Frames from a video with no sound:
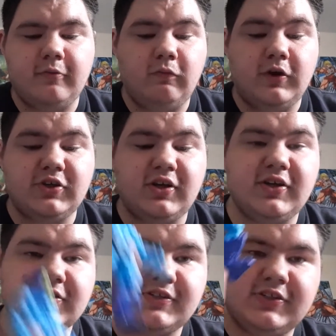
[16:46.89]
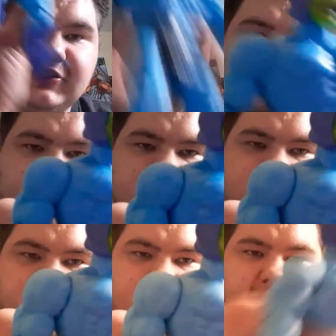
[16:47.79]
which is
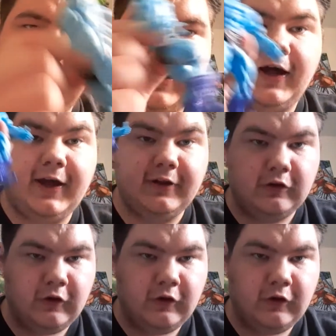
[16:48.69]
Skeletor. I